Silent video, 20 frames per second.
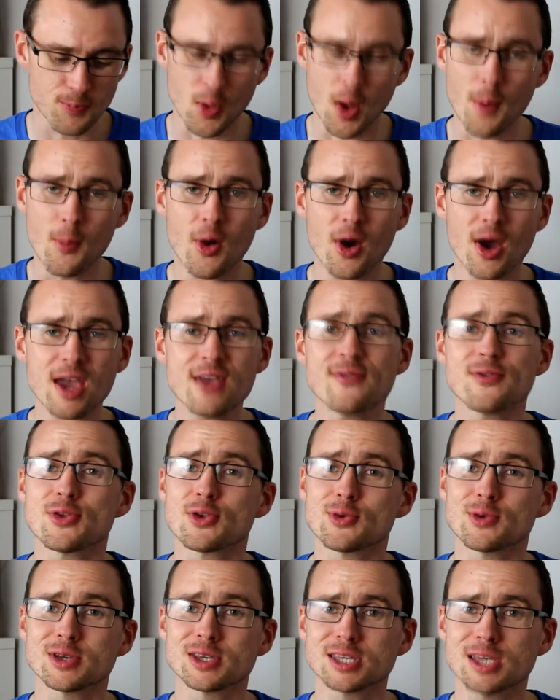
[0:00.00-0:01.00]
I might even
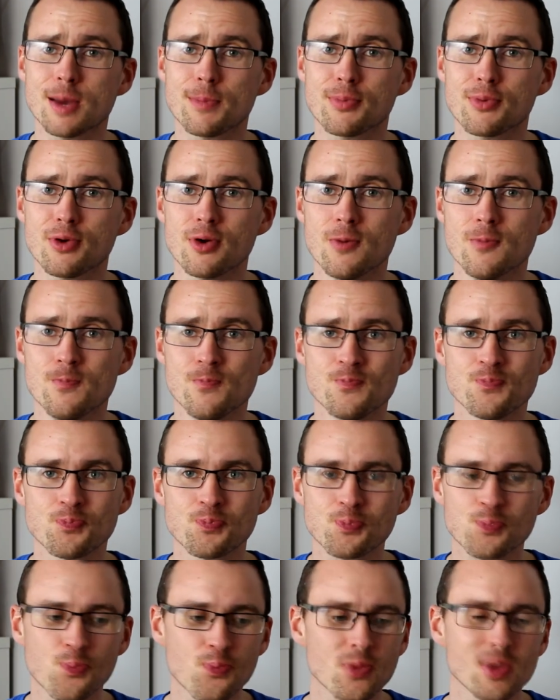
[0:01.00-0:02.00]
do a separate
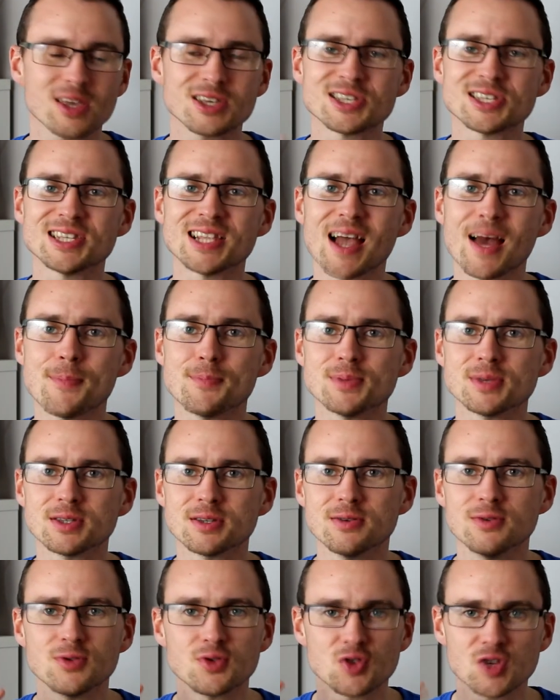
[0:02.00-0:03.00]

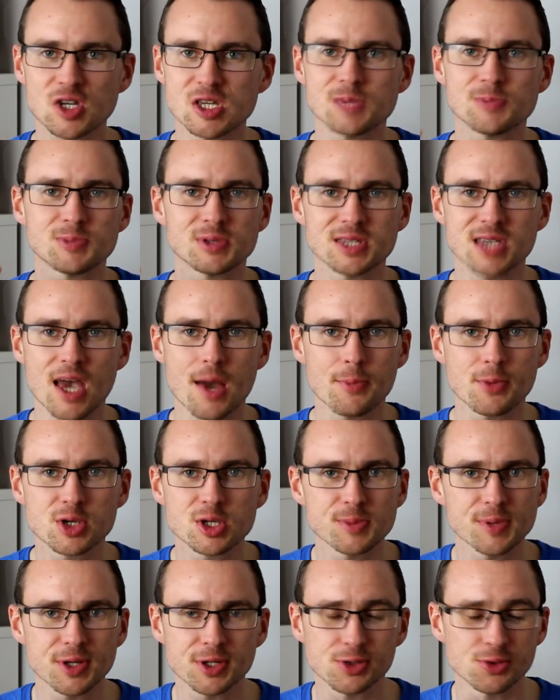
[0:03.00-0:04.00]
Slabs crisp
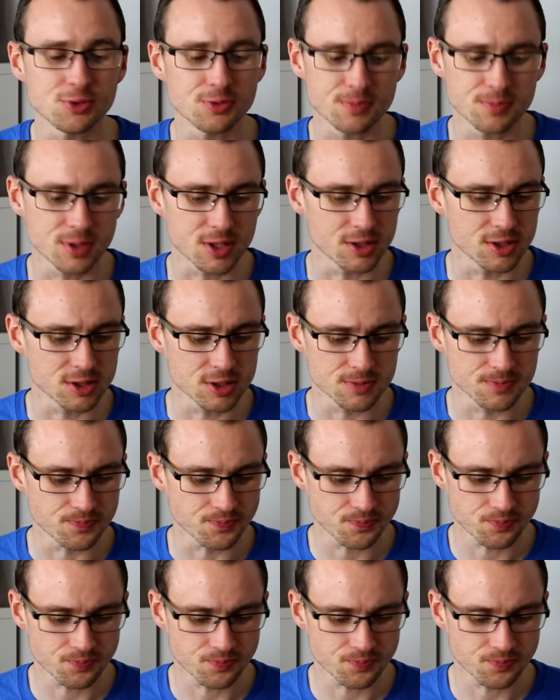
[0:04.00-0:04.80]
sandwich special, because